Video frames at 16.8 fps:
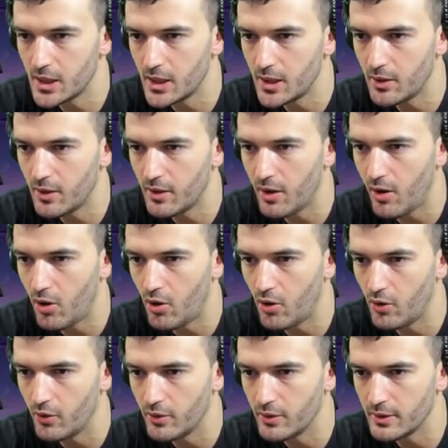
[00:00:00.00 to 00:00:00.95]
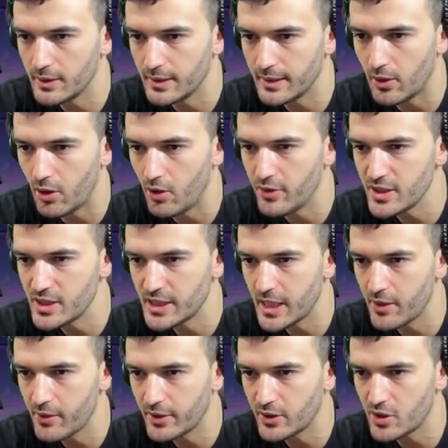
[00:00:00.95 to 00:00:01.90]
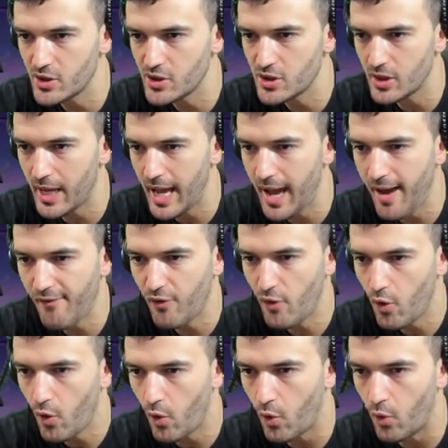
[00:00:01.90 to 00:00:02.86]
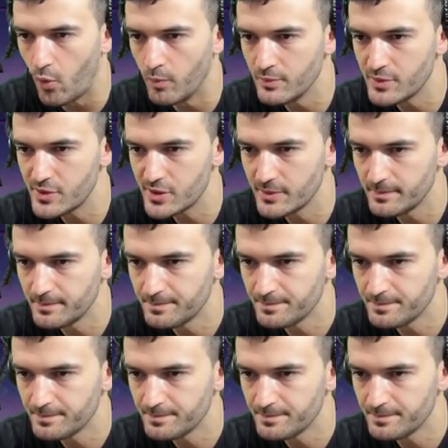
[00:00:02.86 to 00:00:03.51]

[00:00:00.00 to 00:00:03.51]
All these characters have homes.